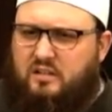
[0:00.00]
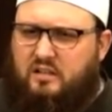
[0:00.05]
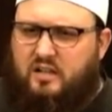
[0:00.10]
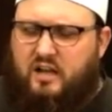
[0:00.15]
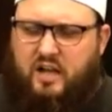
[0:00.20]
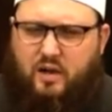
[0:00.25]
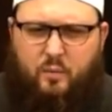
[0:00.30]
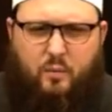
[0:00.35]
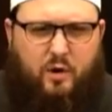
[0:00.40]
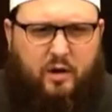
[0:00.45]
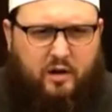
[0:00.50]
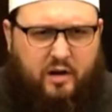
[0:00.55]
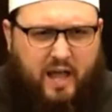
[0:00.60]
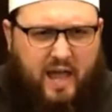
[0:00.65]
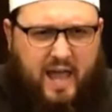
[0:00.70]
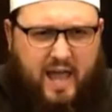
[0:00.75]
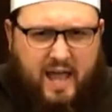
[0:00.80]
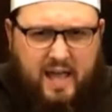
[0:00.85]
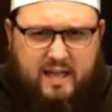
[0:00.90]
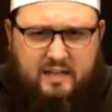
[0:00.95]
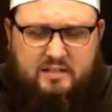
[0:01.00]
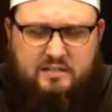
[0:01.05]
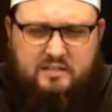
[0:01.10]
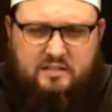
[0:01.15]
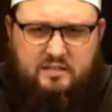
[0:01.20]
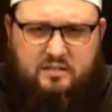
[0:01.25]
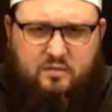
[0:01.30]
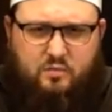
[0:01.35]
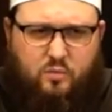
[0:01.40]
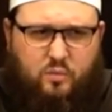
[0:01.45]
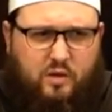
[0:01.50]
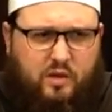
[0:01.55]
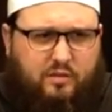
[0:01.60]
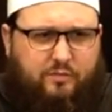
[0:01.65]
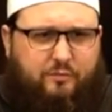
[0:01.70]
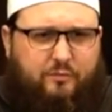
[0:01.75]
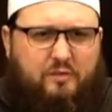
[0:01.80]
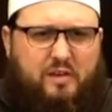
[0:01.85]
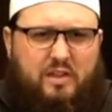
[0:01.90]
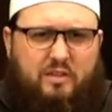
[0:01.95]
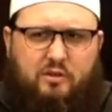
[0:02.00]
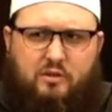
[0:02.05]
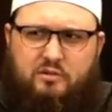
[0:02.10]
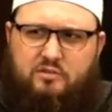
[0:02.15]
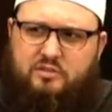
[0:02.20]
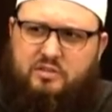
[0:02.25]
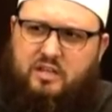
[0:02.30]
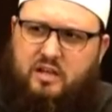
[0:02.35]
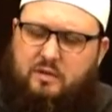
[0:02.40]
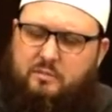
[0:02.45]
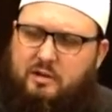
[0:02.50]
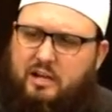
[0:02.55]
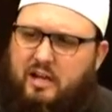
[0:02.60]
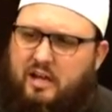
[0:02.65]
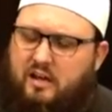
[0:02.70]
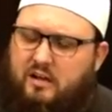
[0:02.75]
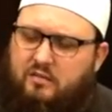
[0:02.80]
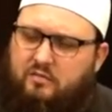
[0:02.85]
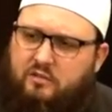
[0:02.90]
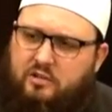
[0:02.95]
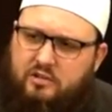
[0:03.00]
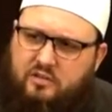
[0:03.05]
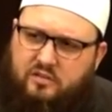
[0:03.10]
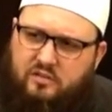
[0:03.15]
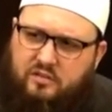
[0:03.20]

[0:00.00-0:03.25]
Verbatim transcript: I wear a hat with feathers coming out of it,